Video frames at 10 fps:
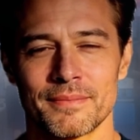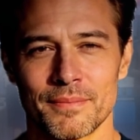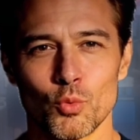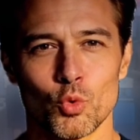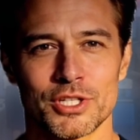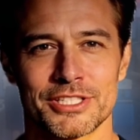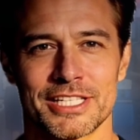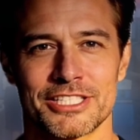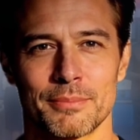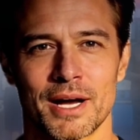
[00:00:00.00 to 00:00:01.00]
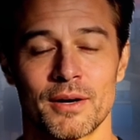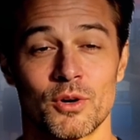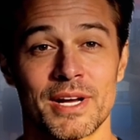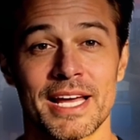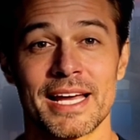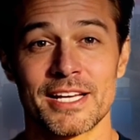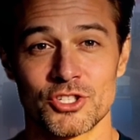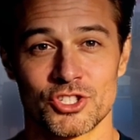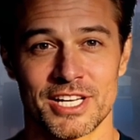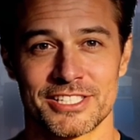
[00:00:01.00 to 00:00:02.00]
Or is this about creating
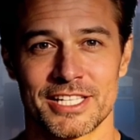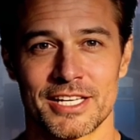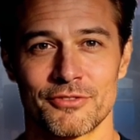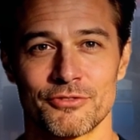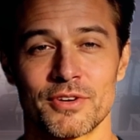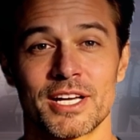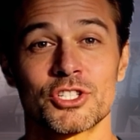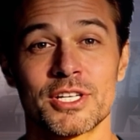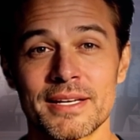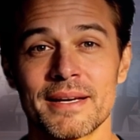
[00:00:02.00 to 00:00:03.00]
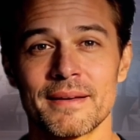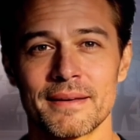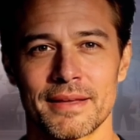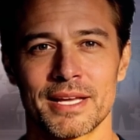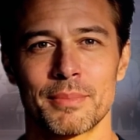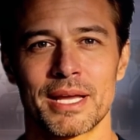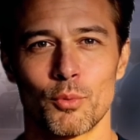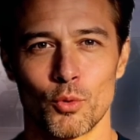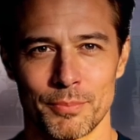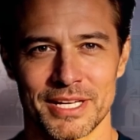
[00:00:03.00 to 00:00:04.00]
just enough friction that
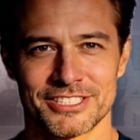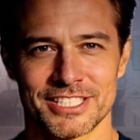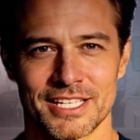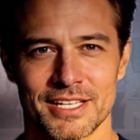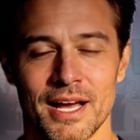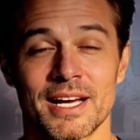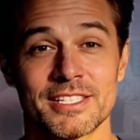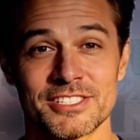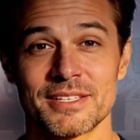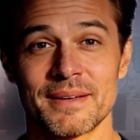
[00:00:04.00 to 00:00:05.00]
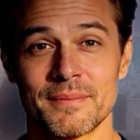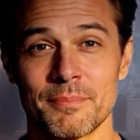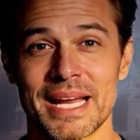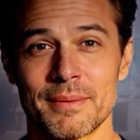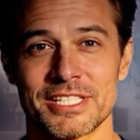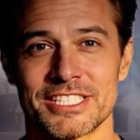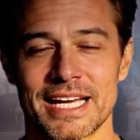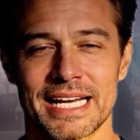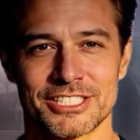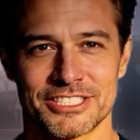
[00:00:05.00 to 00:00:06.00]
people miss deadlines, make
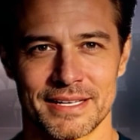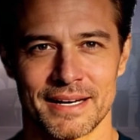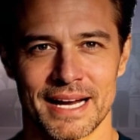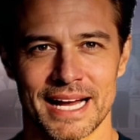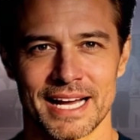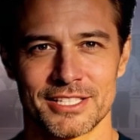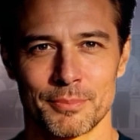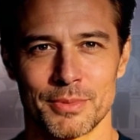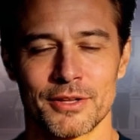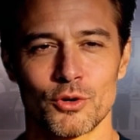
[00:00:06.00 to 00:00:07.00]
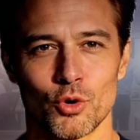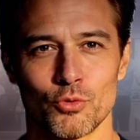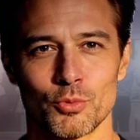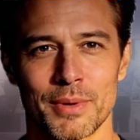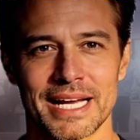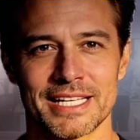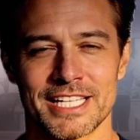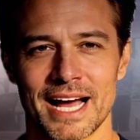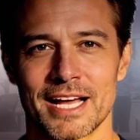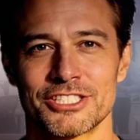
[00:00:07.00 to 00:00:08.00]
mistakes, and end up either overpaying
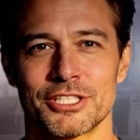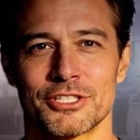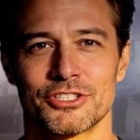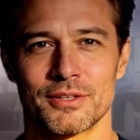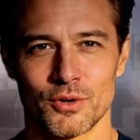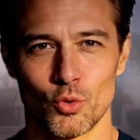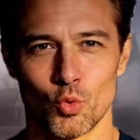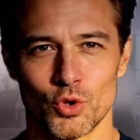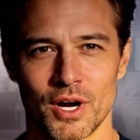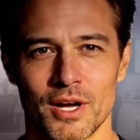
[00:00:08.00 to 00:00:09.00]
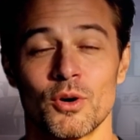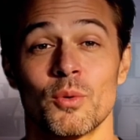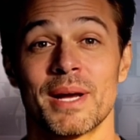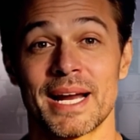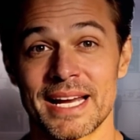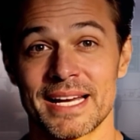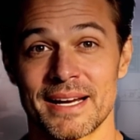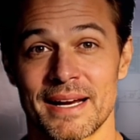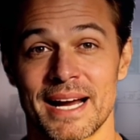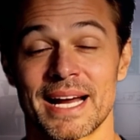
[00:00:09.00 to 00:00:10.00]
taxes or underpaying
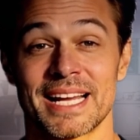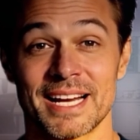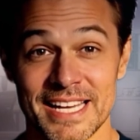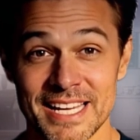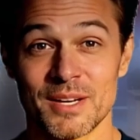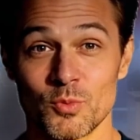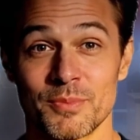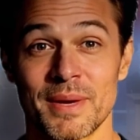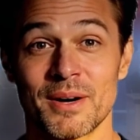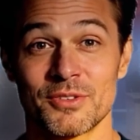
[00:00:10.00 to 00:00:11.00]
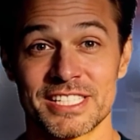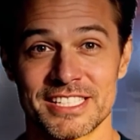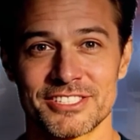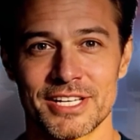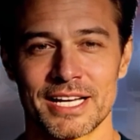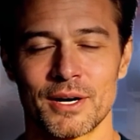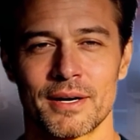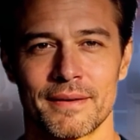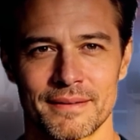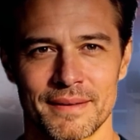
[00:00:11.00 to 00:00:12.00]
and getting hit with penalties later?
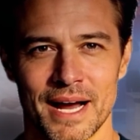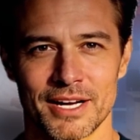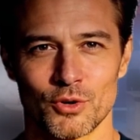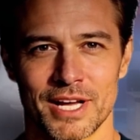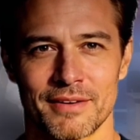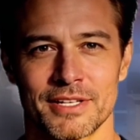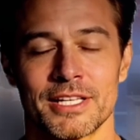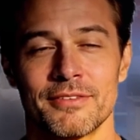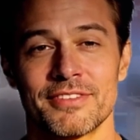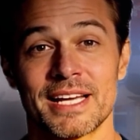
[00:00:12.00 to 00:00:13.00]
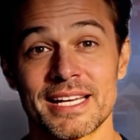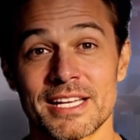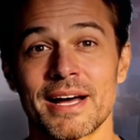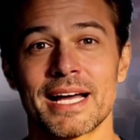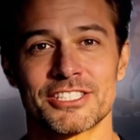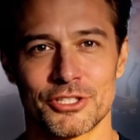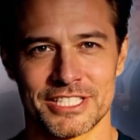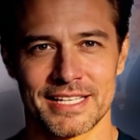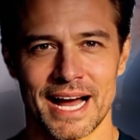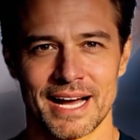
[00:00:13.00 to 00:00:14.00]
I don't have a definitive answer
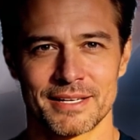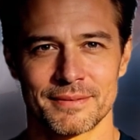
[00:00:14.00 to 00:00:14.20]
to that.